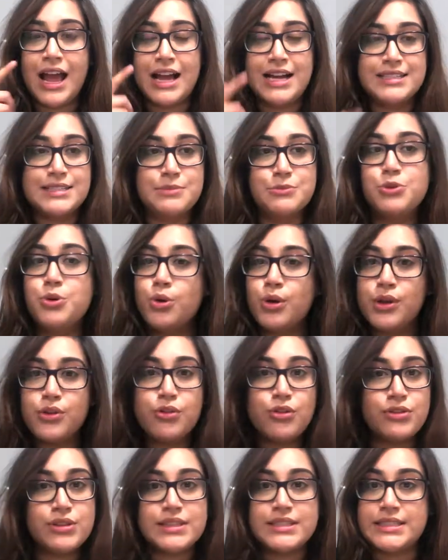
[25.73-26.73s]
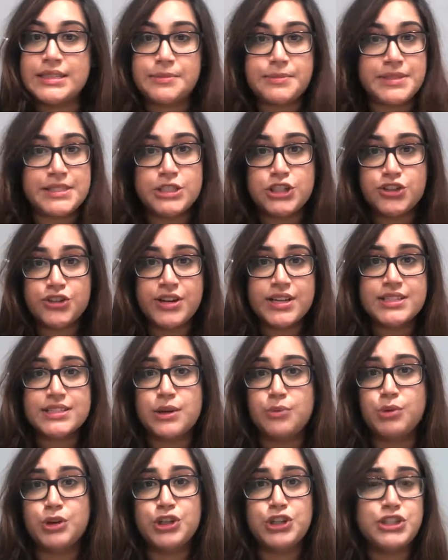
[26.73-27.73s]
As I'm talking through these tips and tricks,
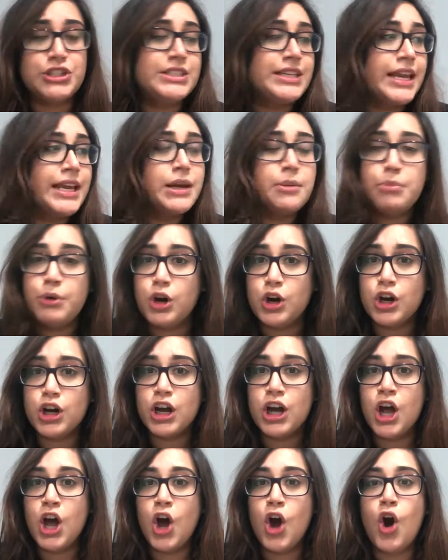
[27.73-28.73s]
I want you to take a book